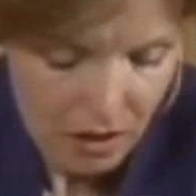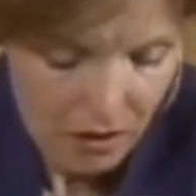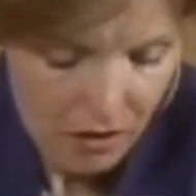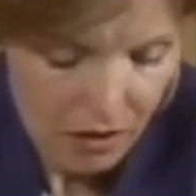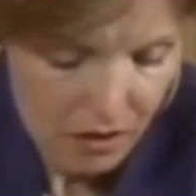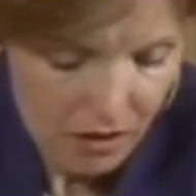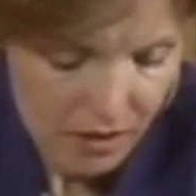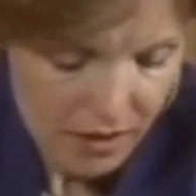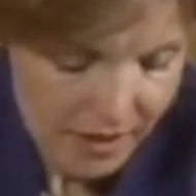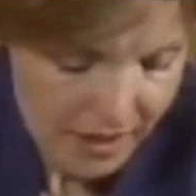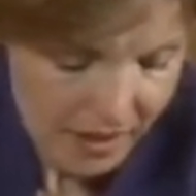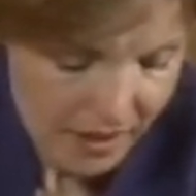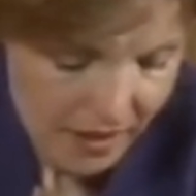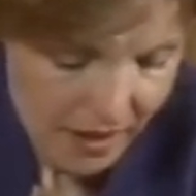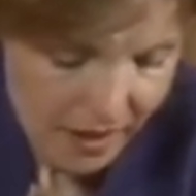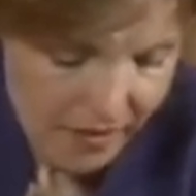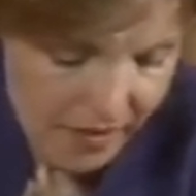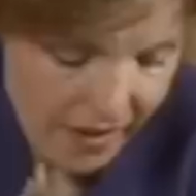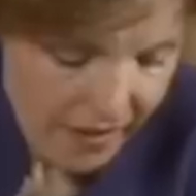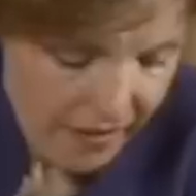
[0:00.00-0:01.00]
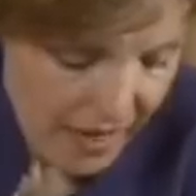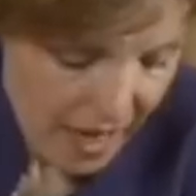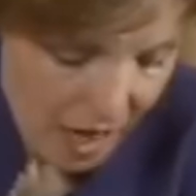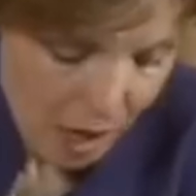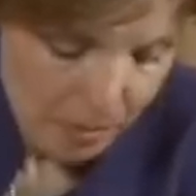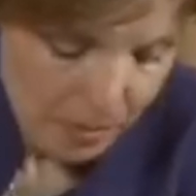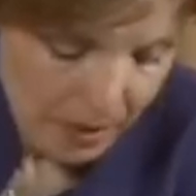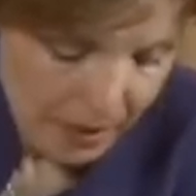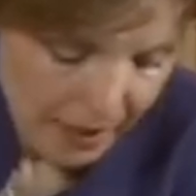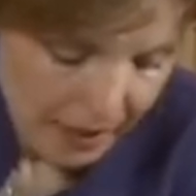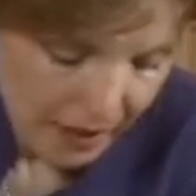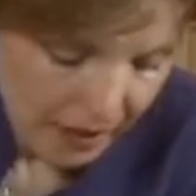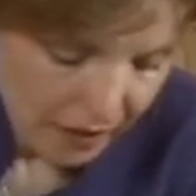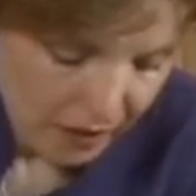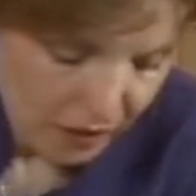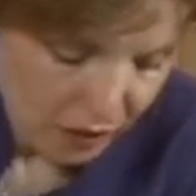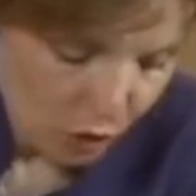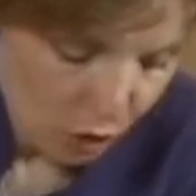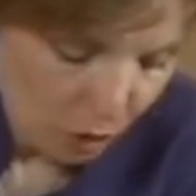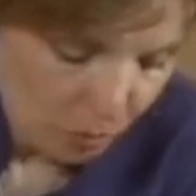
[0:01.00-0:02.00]
that sit there very happily,
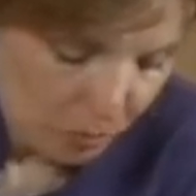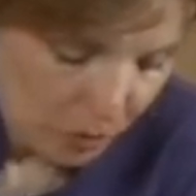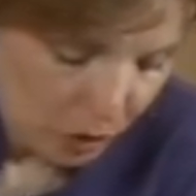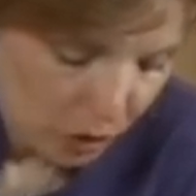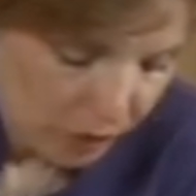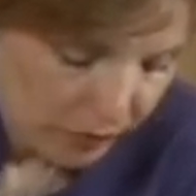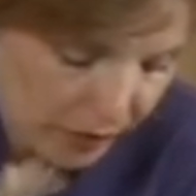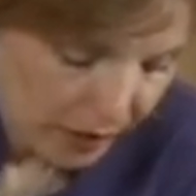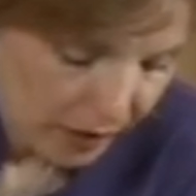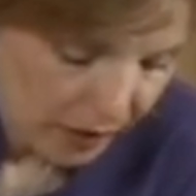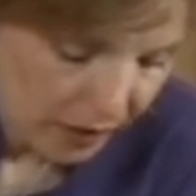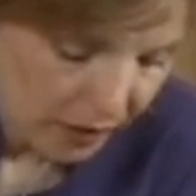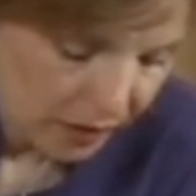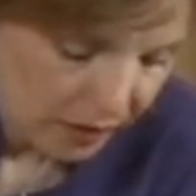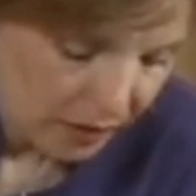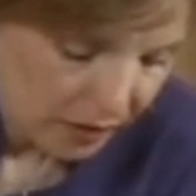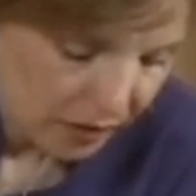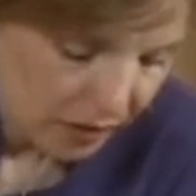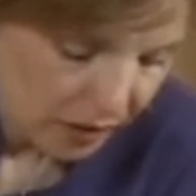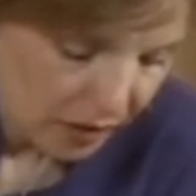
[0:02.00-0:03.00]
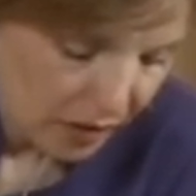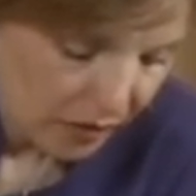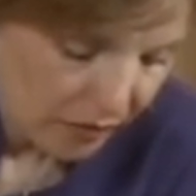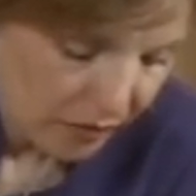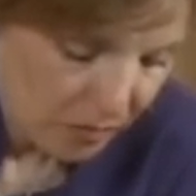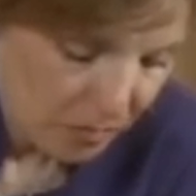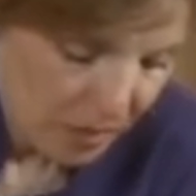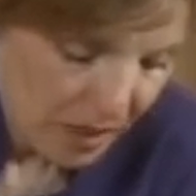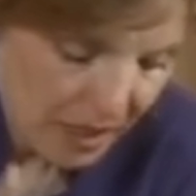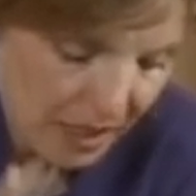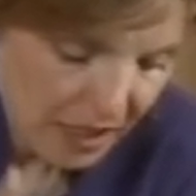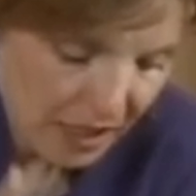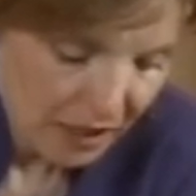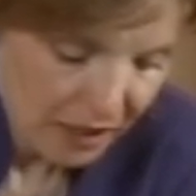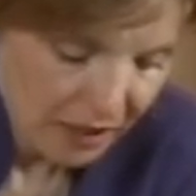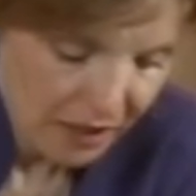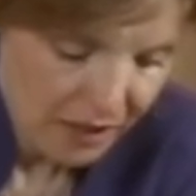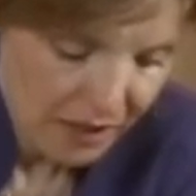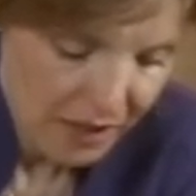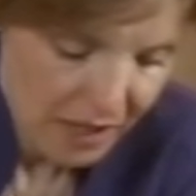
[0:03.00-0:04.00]
not moving, for many
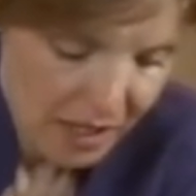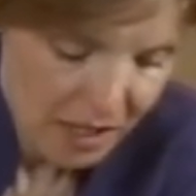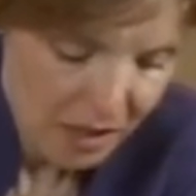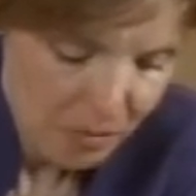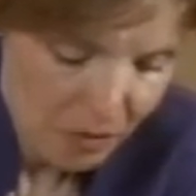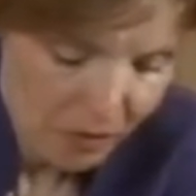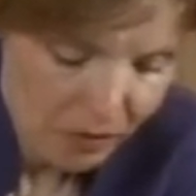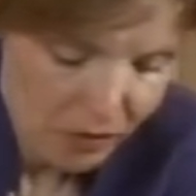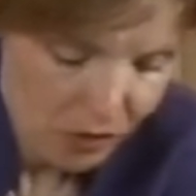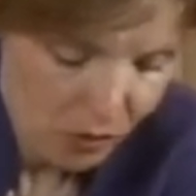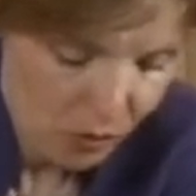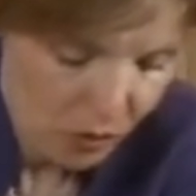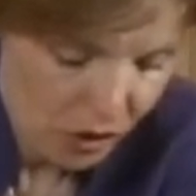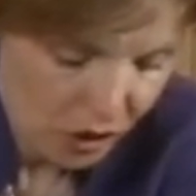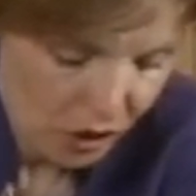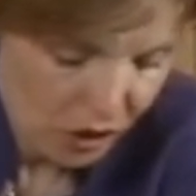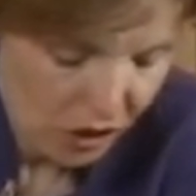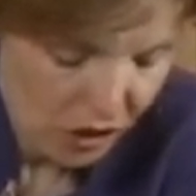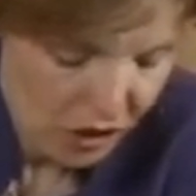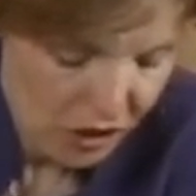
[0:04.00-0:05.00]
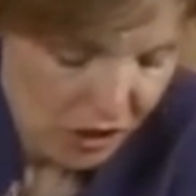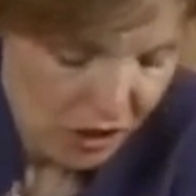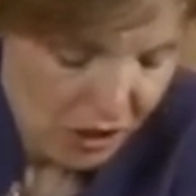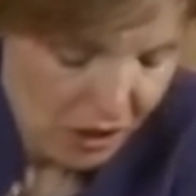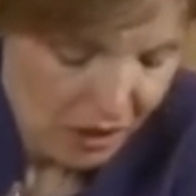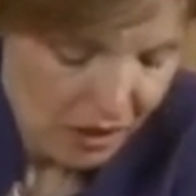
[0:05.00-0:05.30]
days, months or years,